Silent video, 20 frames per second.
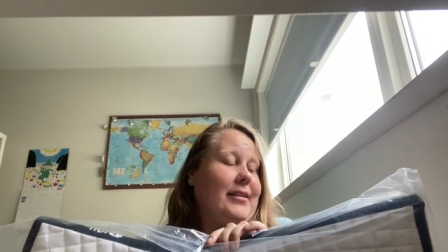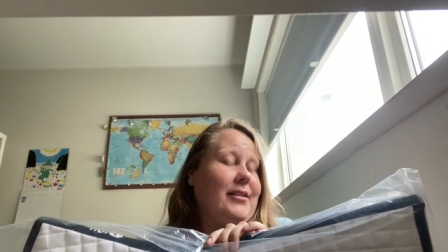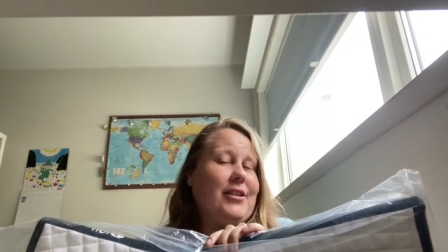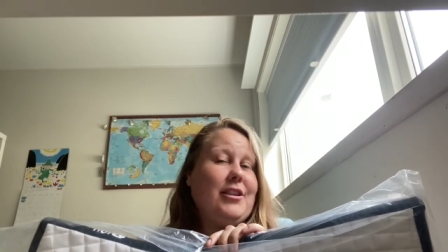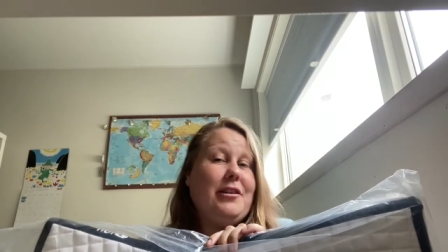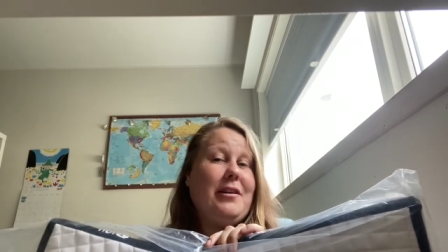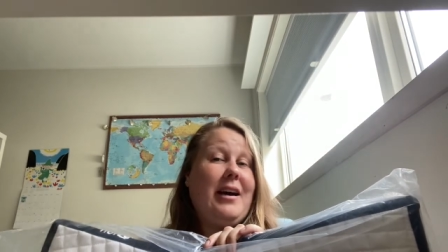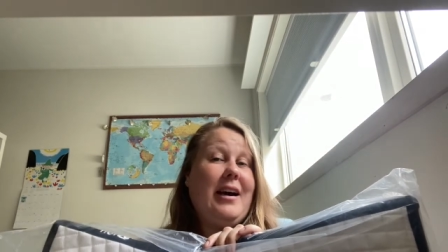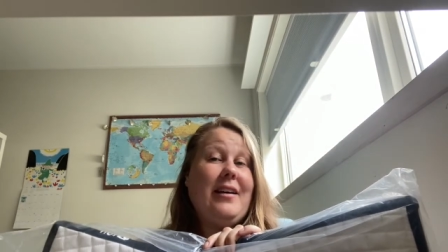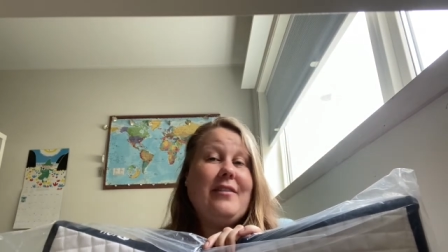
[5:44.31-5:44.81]
so
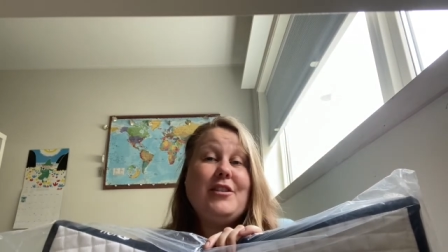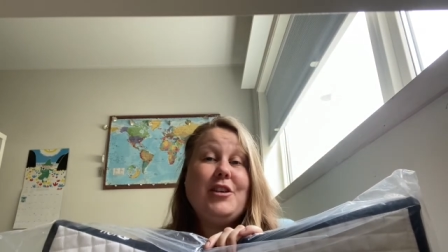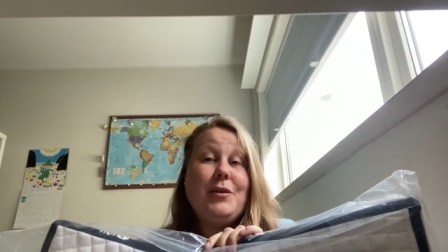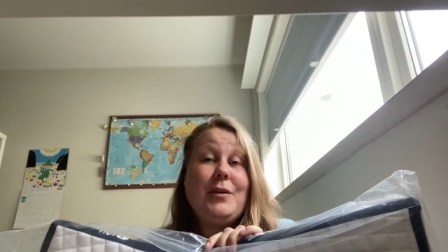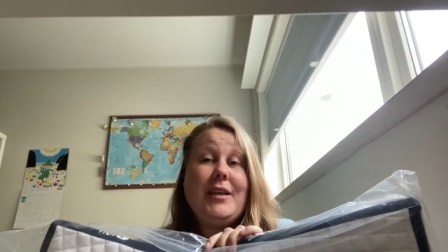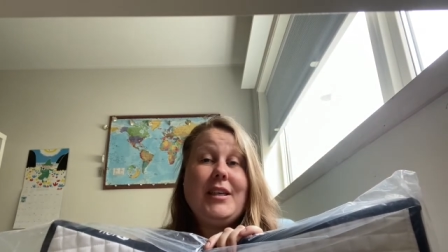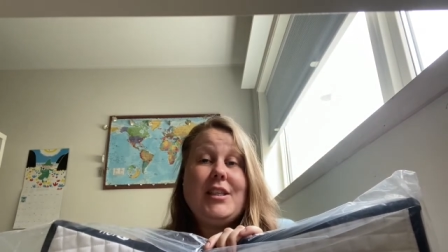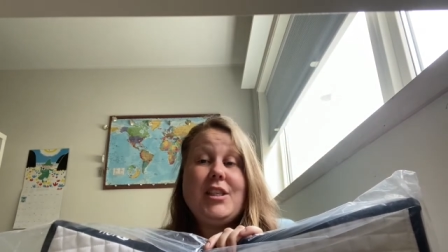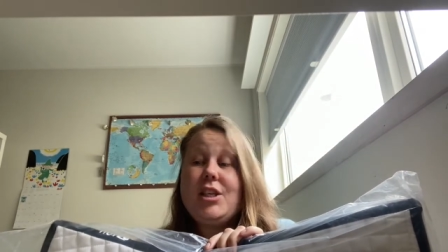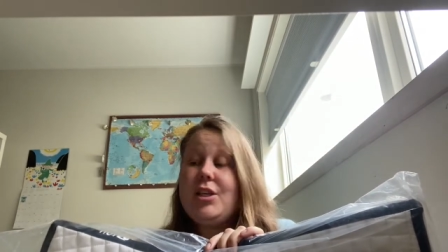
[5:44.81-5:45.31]
now I have no
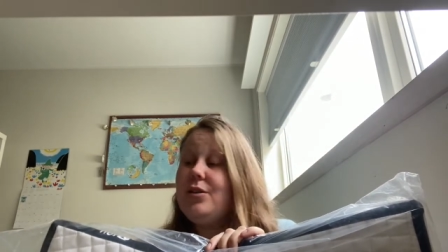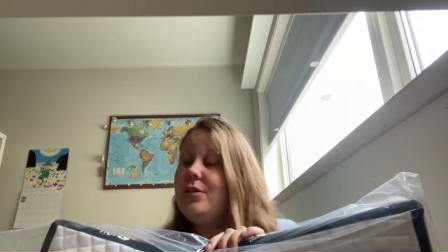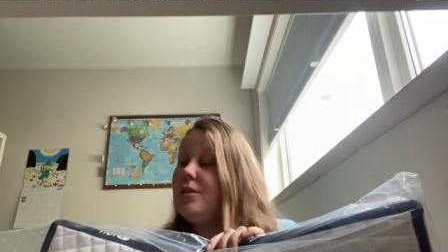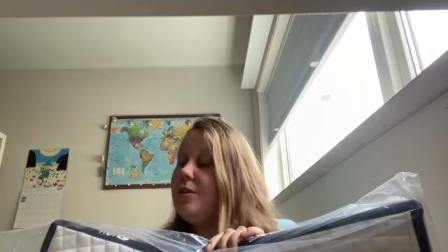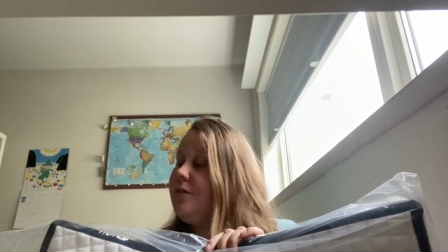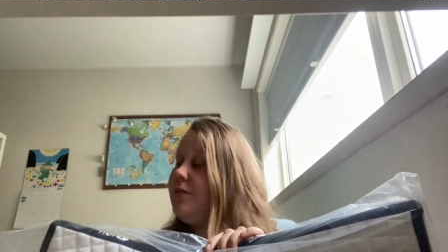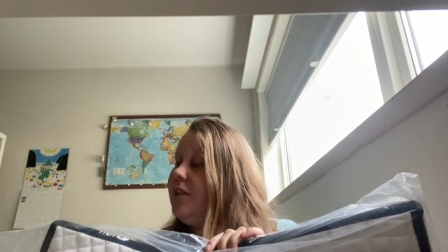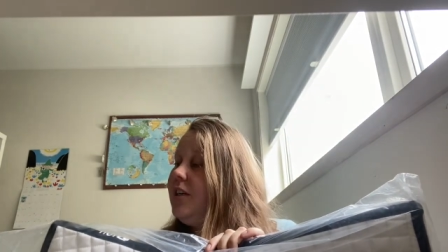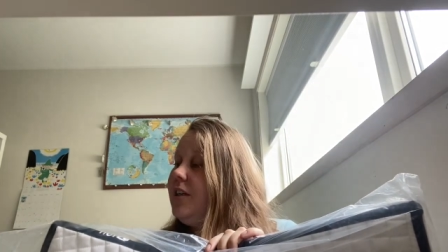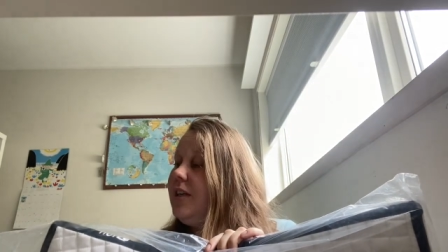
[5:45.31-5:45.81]
excuse
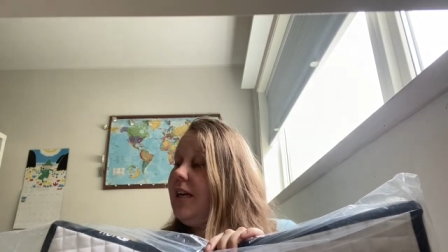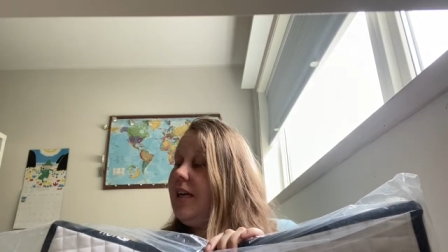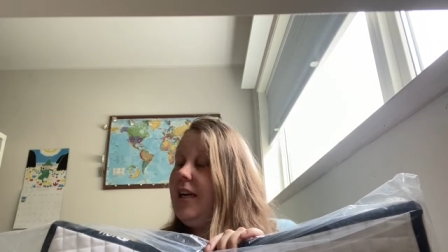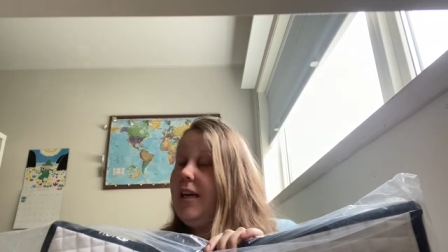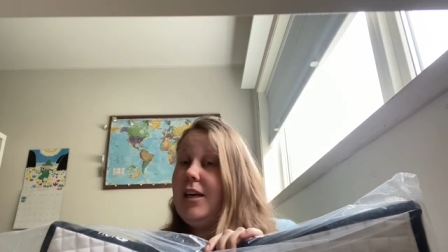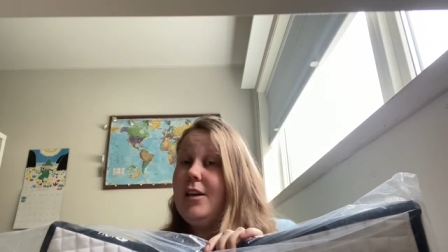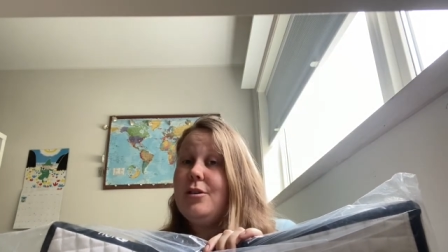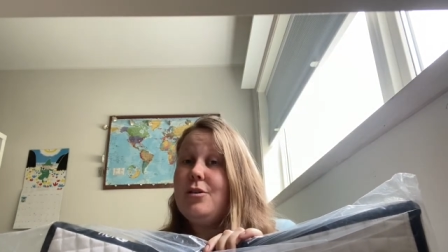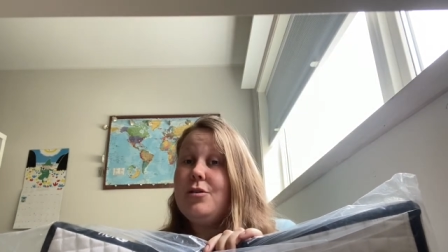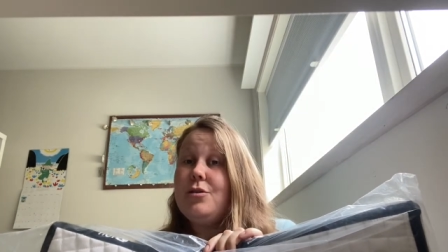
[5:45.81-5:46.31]
of not
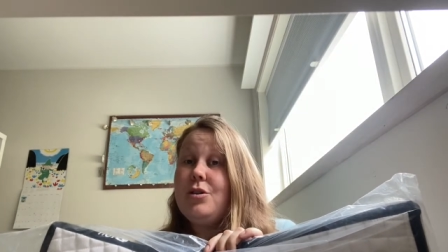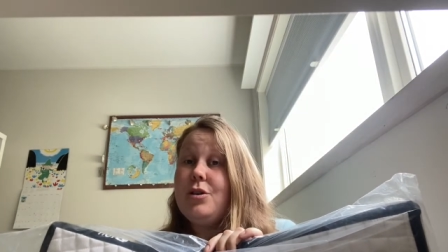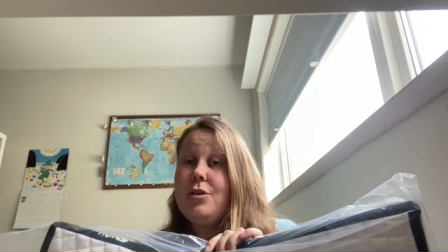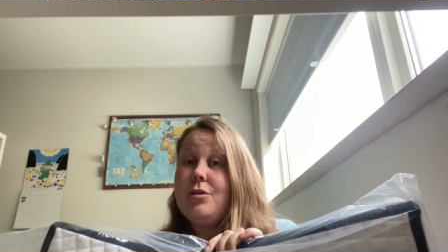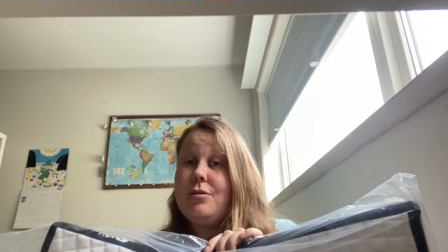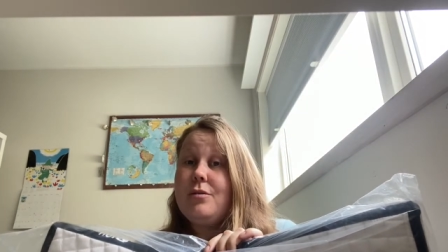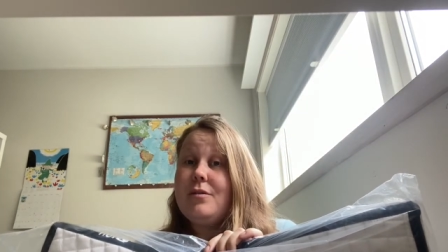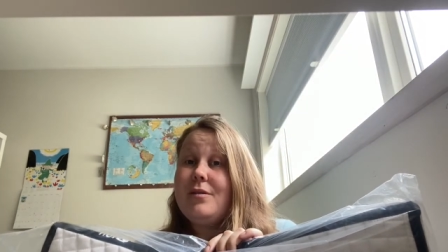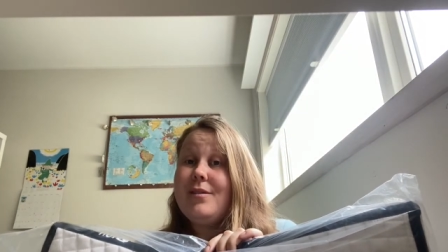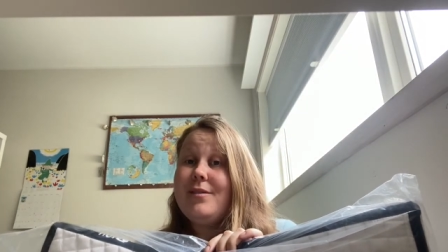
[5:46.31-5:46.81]
getting into
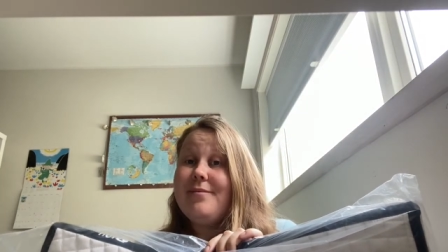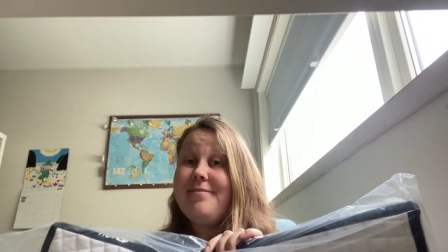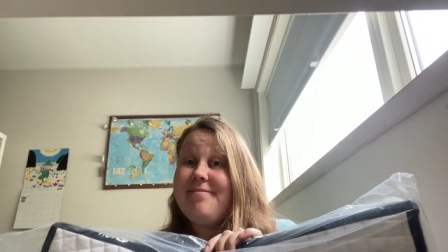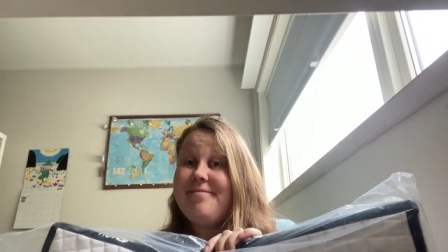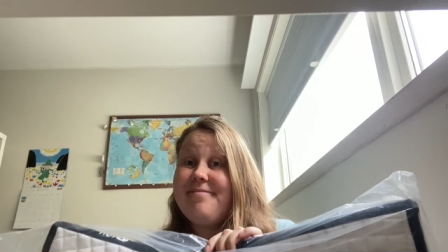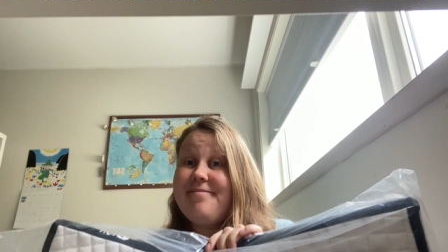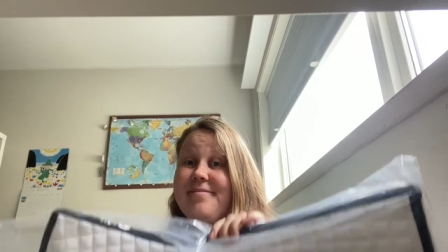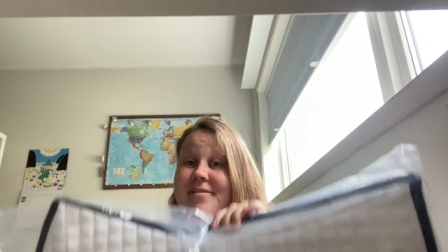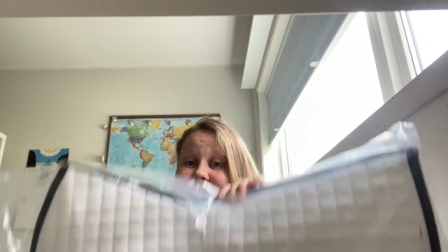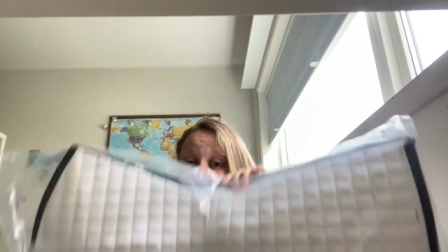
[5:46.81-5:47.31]
shows,
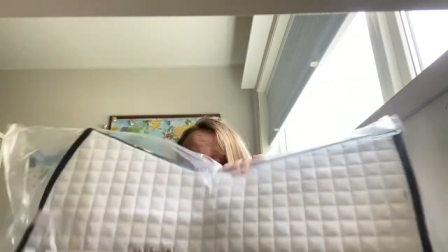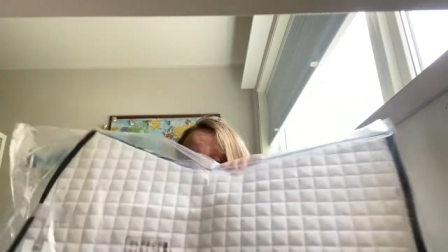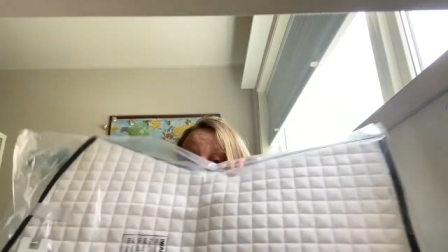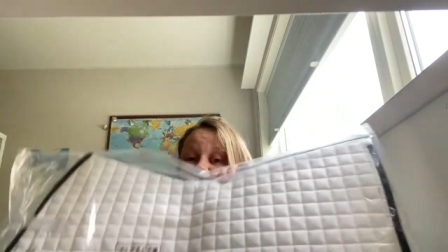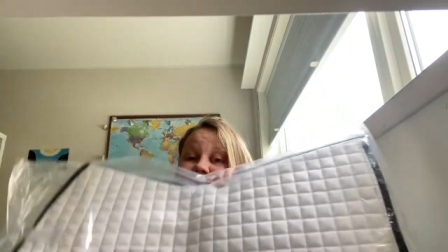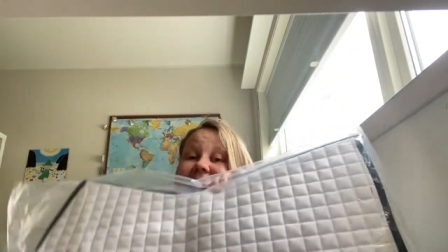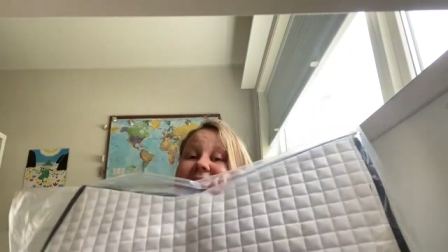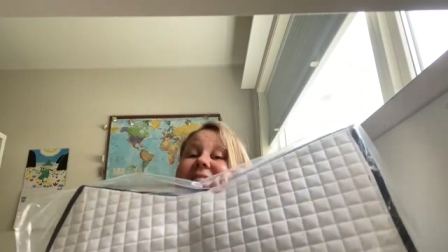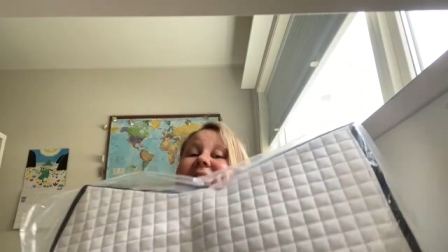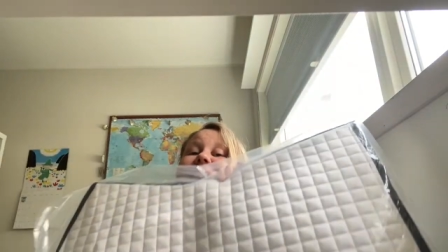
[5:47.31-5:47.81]
right?